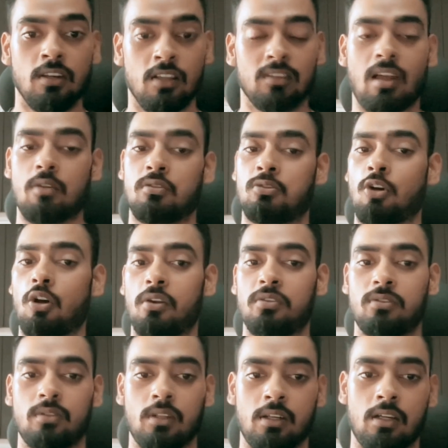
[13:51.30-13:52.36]

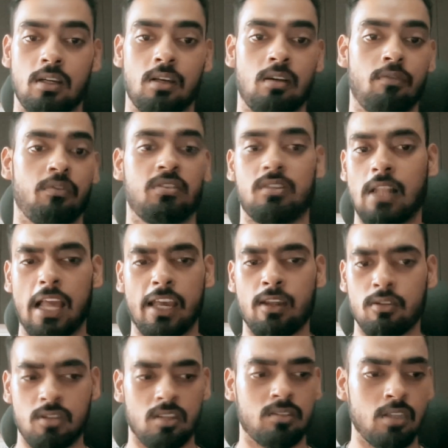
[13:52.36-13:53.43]
$60,000
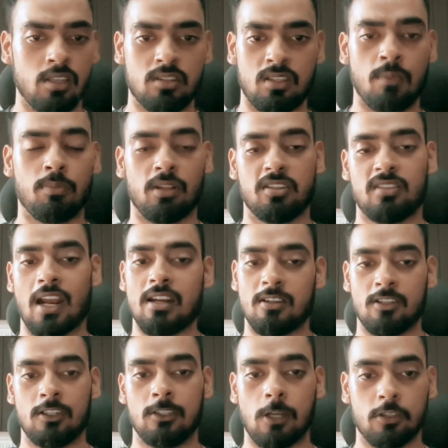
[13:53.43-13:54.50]
with just these simple
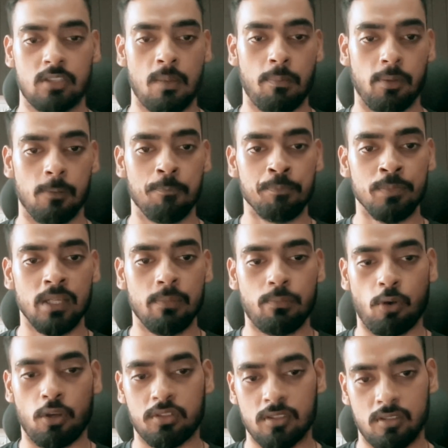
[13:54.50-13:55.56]
strategies or simple
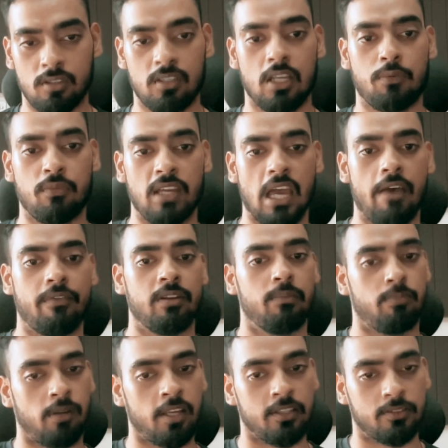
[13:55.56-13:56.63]
processes that we have in
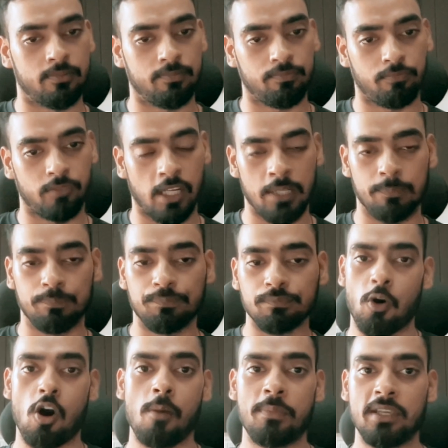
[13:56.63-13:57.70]
place, right?
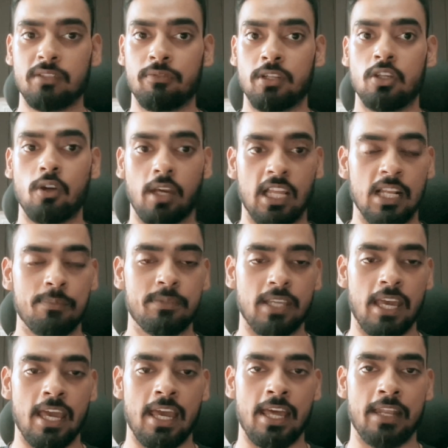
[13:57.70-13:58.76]
Hope this video helps,
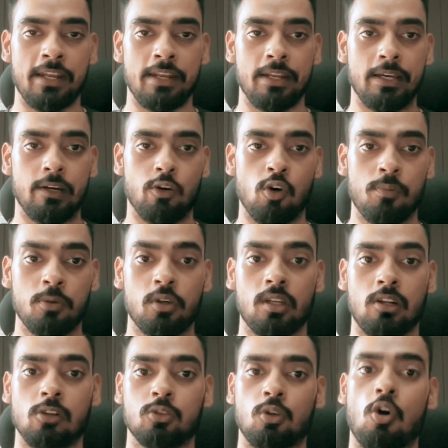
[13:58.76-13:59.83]
and hope you can
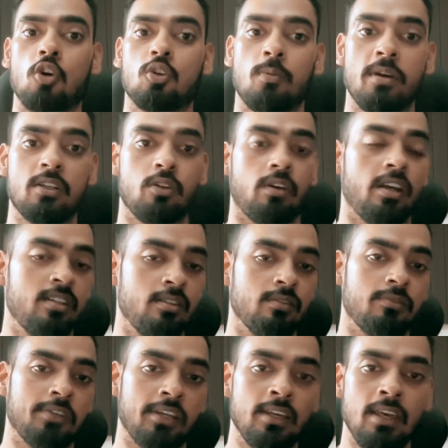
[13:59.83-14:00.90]
also automate your
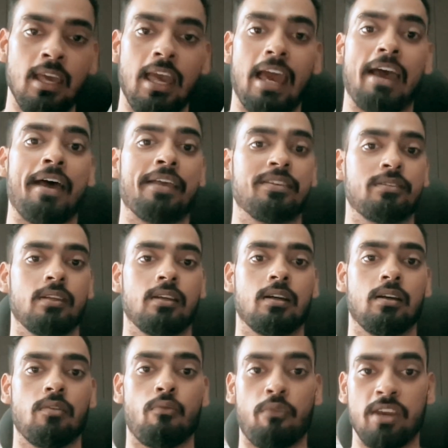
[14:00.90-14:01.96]
agency as
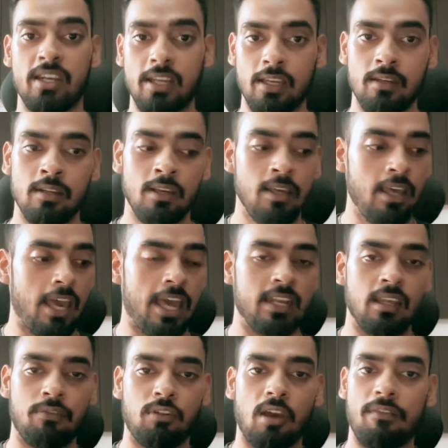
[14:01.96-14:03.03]
we did. And
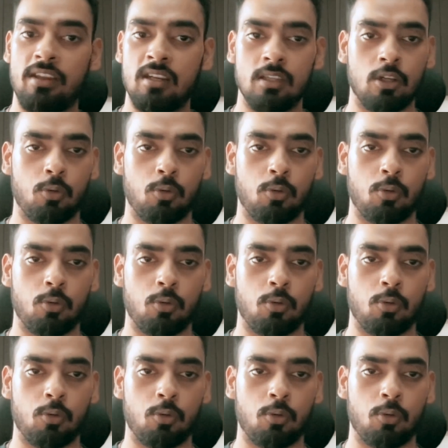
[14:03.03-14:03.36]
if you have any other